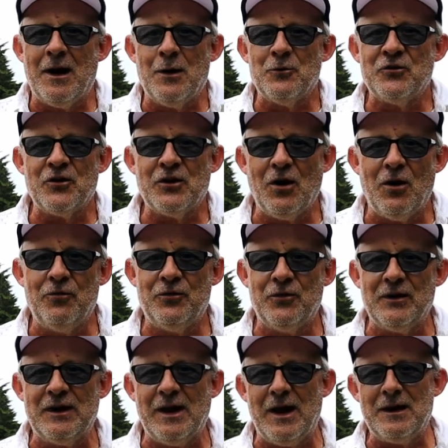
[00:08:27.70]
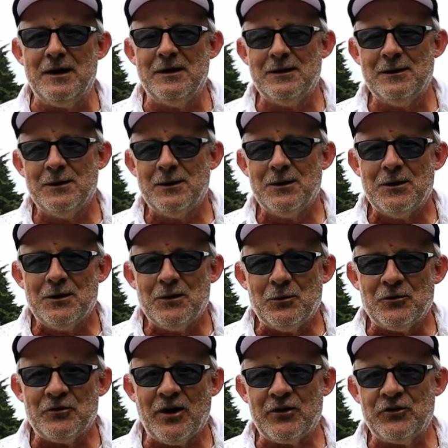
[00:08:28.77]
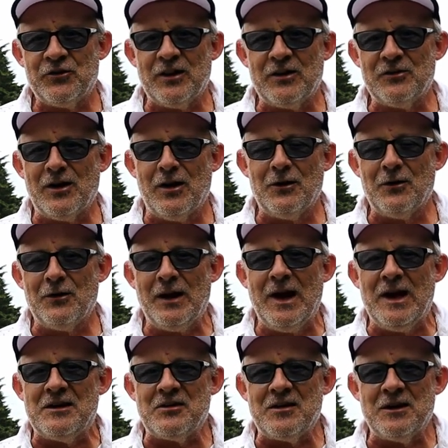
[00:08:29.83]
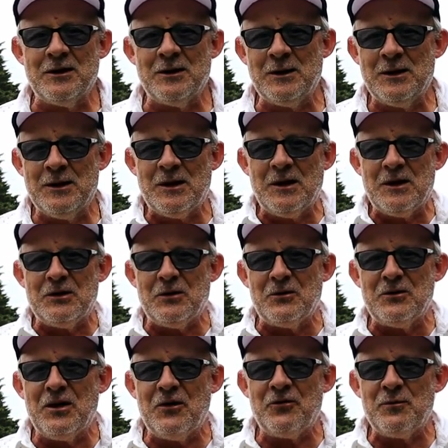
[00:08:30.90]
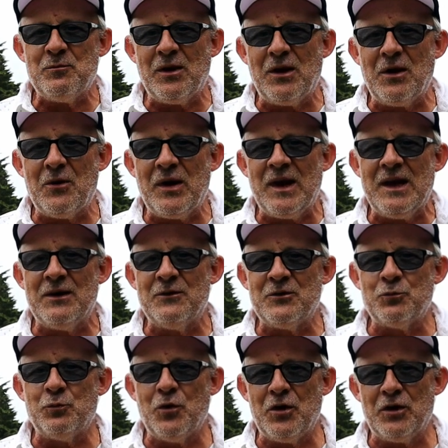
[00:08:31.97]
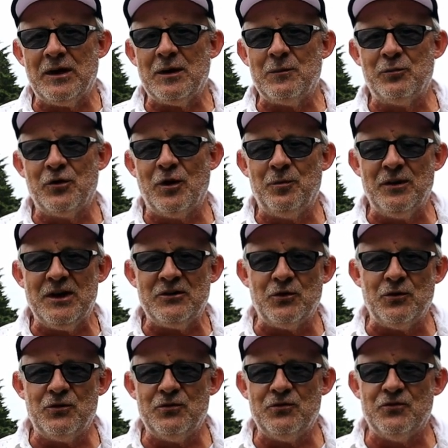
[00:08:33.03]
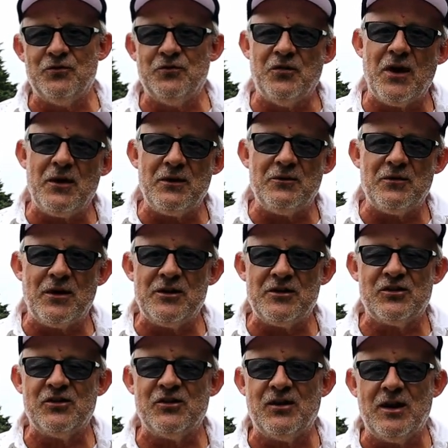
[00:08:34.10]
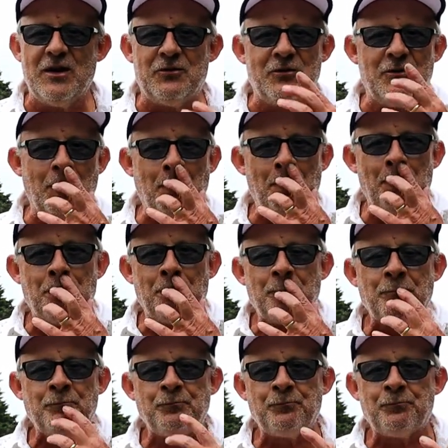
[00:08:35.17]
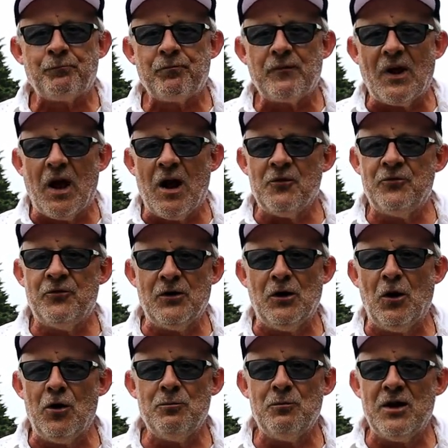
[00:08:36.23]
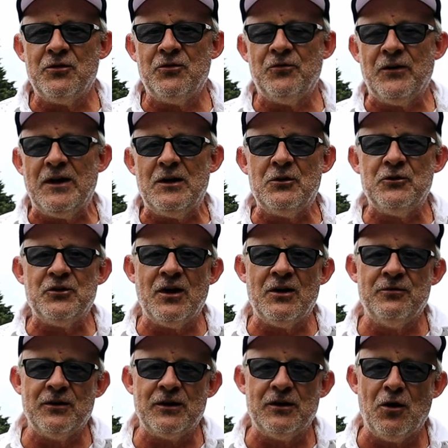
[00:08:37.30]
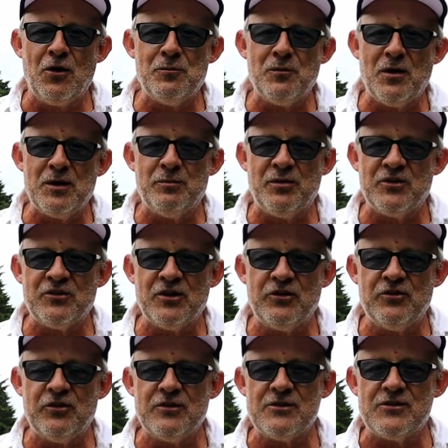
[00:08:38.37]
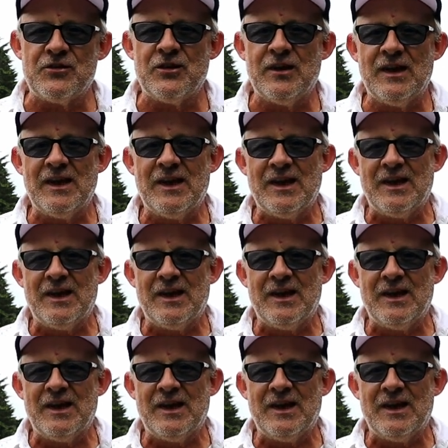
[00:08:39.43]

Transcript: I was a golfer again was that six iron on eight. You know, nothing below here is working properly. It's all very, very stiff. I've forgotten my feels, I've forgotten my positions.